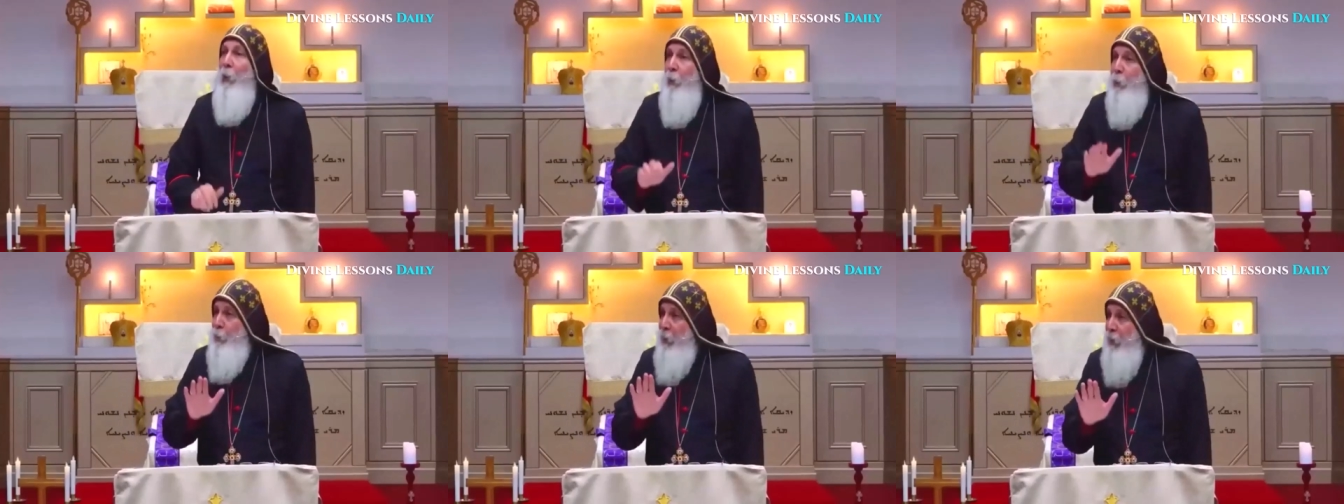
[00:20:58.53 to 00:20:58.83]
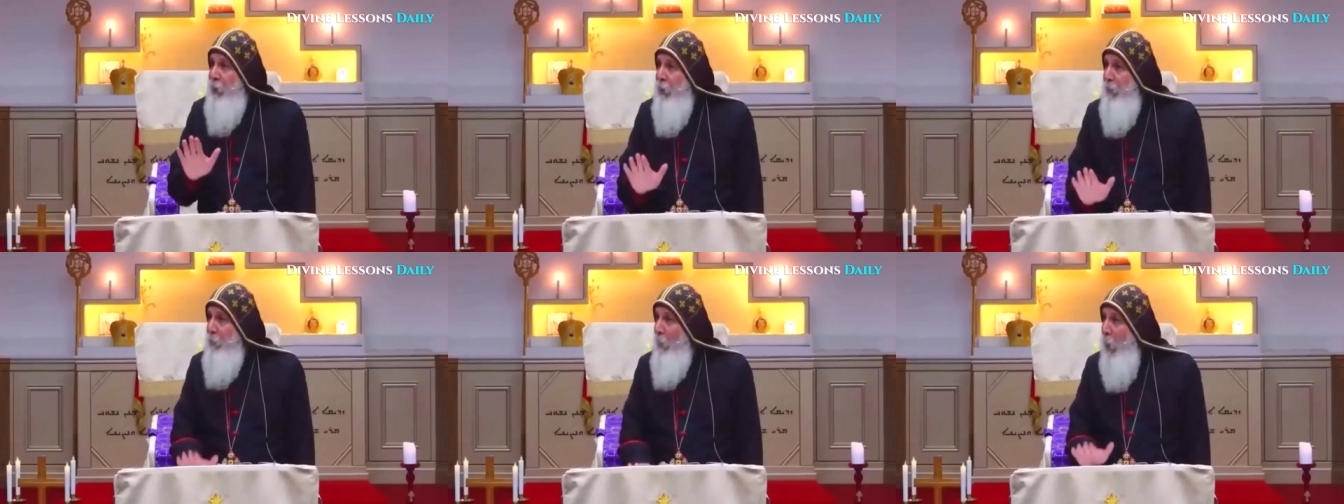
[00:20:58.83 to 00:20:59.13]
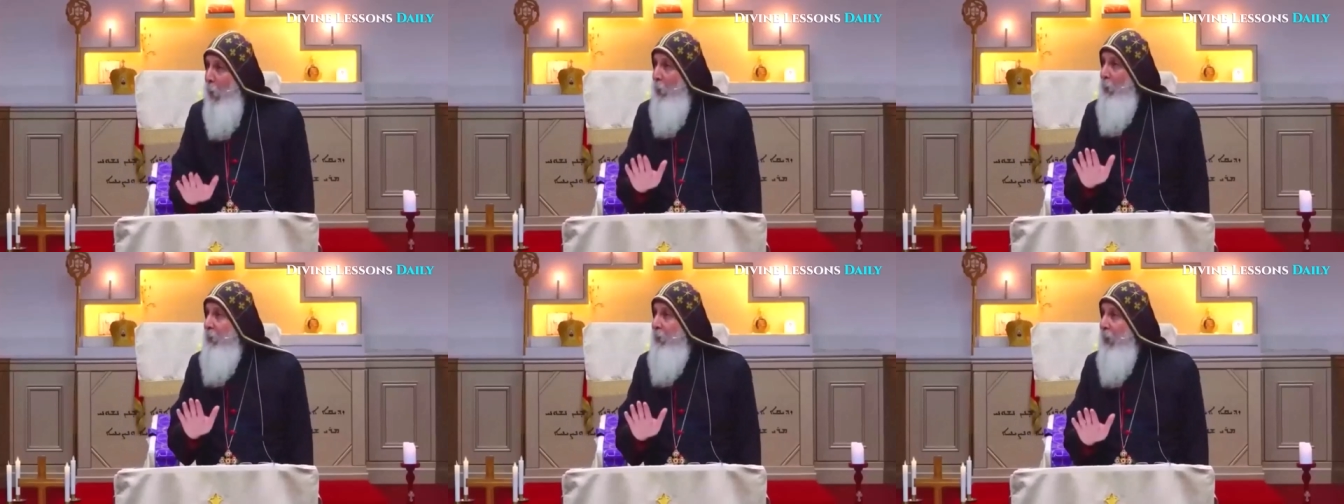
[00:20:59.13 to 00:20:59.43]
Do you
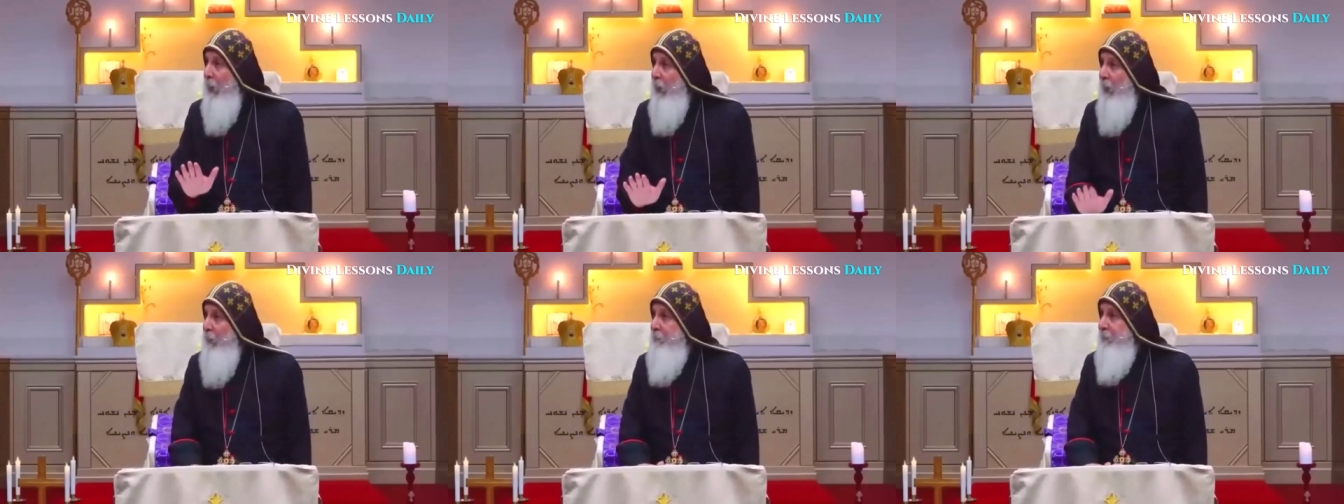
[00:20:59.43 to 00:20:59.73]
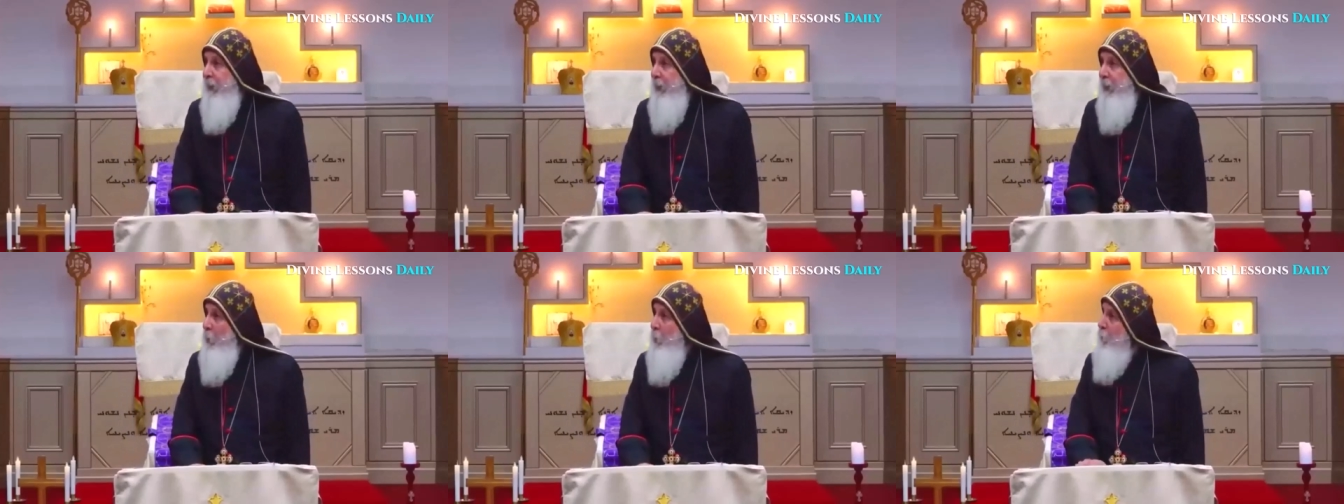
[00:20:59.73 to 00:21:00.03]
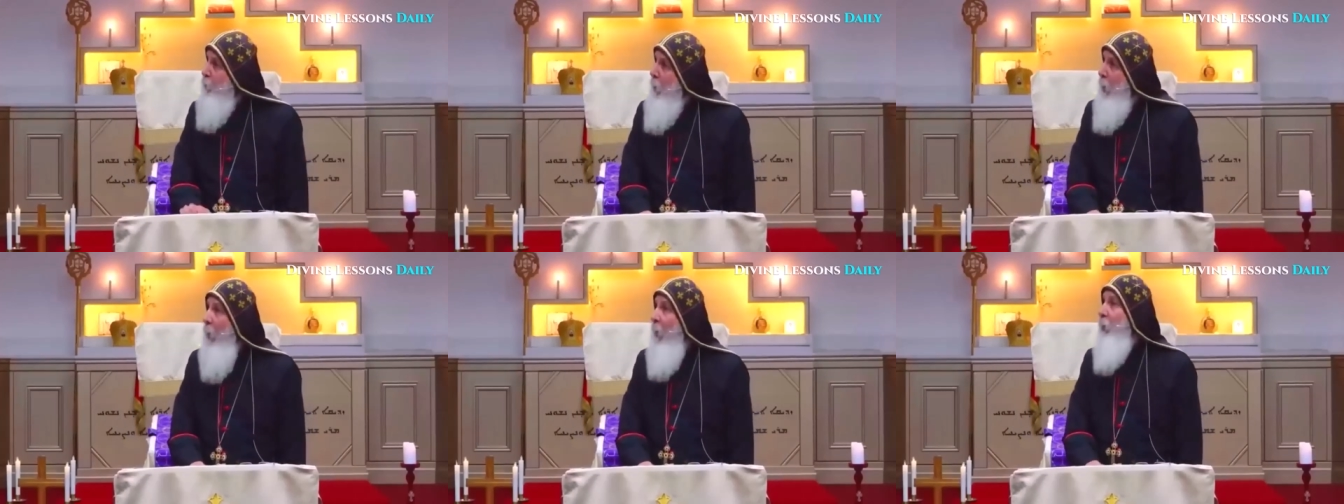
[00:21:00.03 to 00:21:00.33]
mourn the
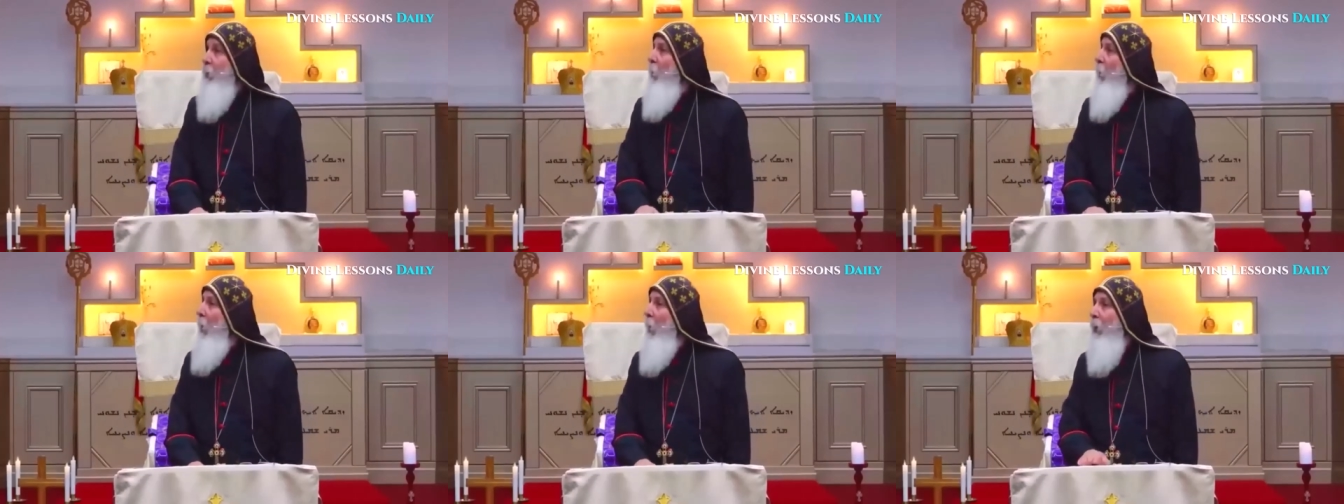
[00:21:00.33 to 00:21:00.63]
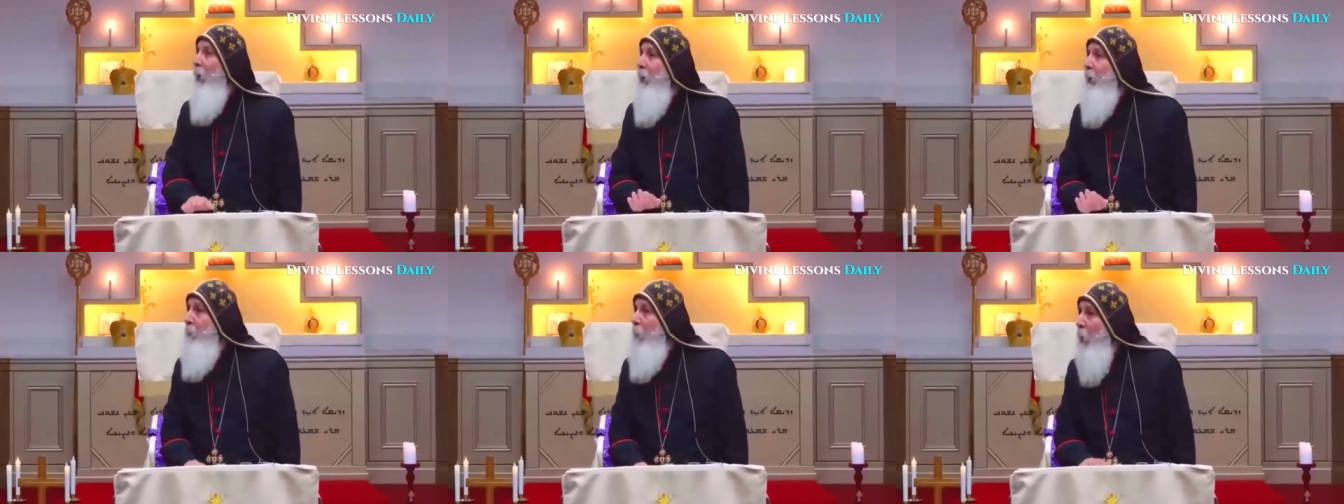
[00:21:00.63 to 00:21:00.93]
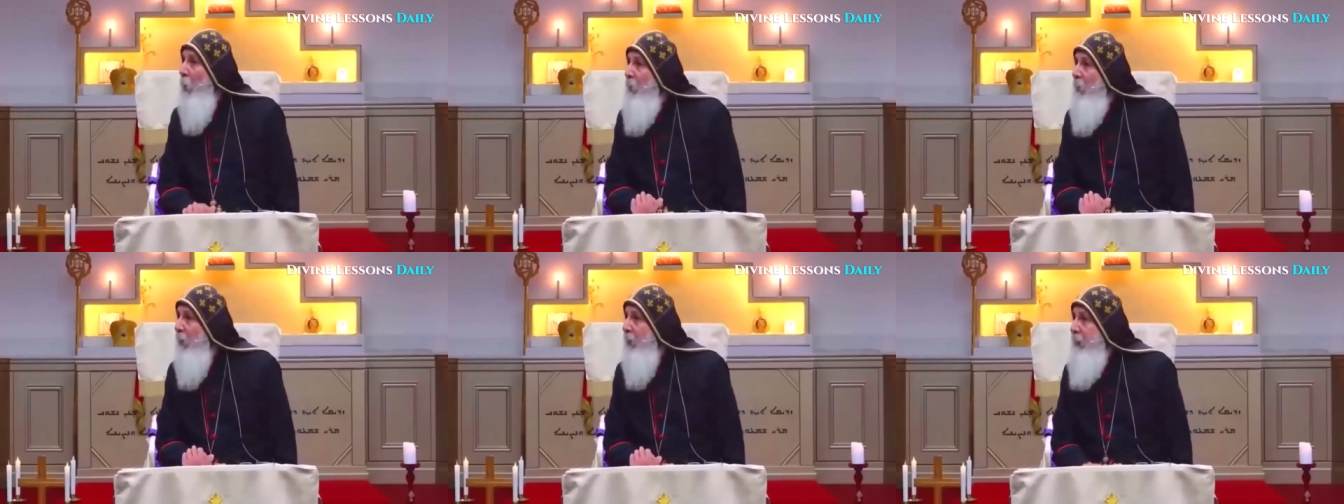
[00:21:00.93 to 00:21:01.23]
living? No, you only
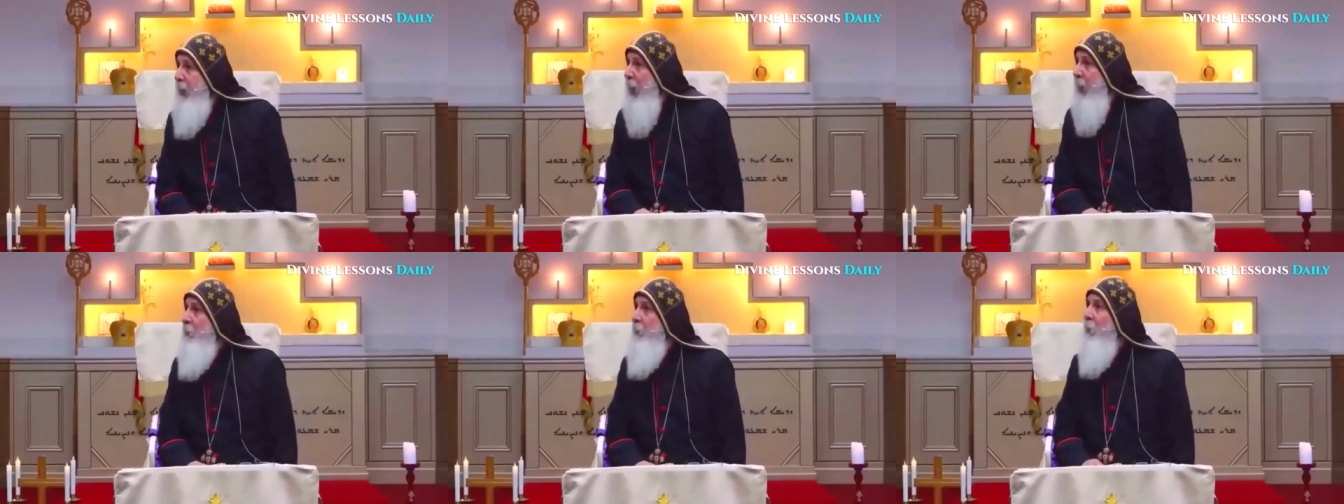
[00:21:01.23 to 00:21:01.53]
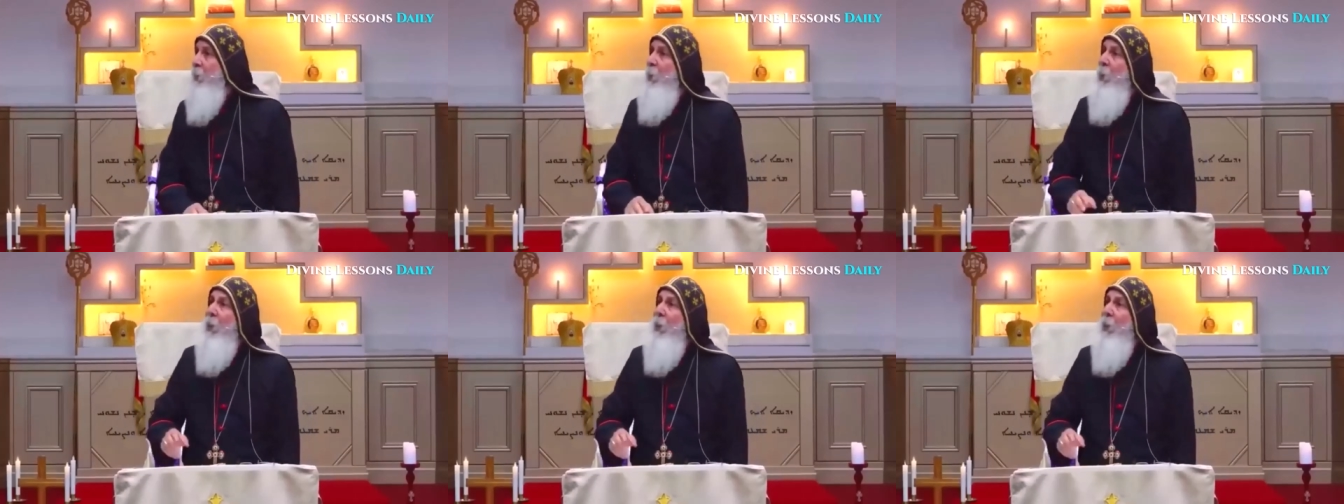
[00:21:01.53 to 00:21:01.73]
mourn the dead.